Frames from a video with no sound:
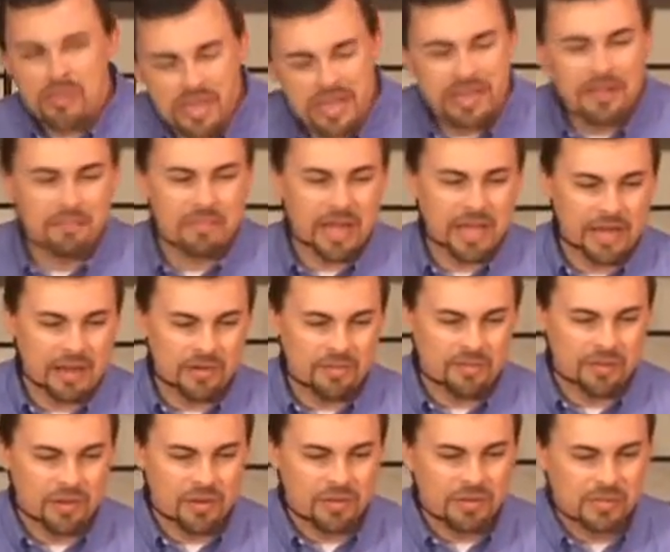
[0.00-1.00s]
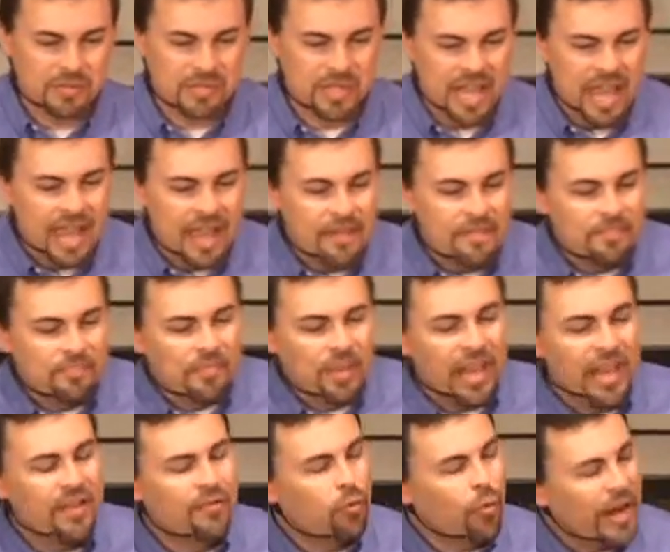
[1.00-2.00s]
Think about it, folks.
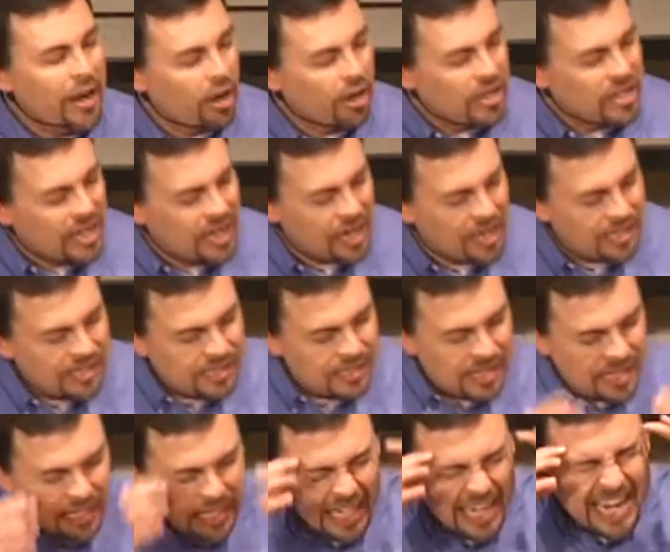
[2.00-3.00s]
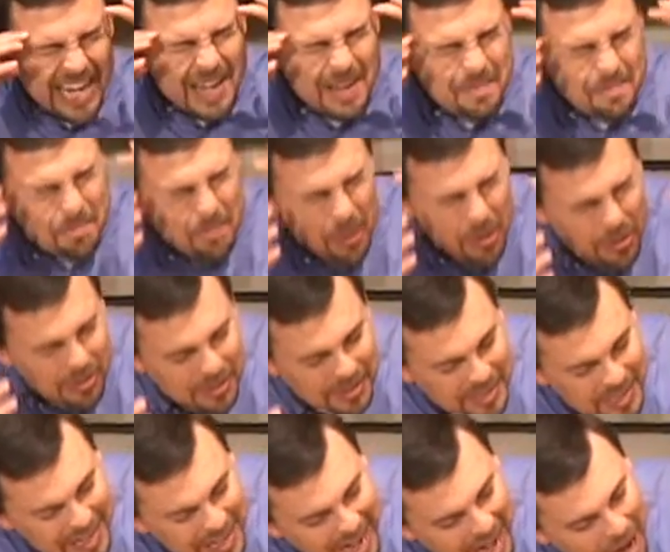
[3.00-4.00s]
If we are constantly
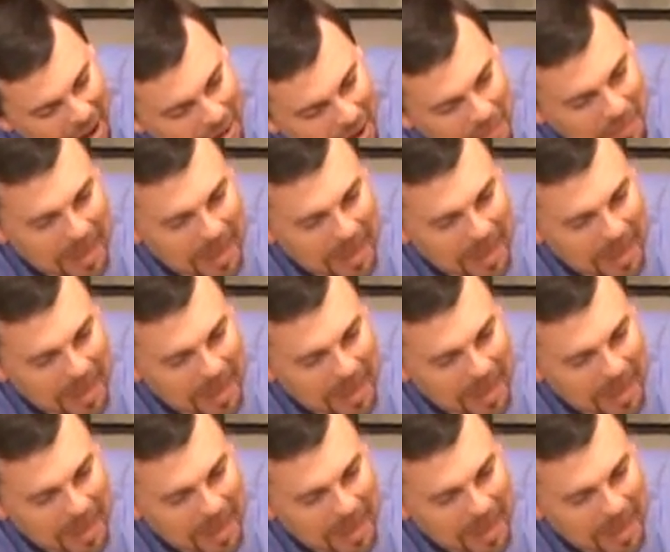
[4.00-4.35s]
immersing our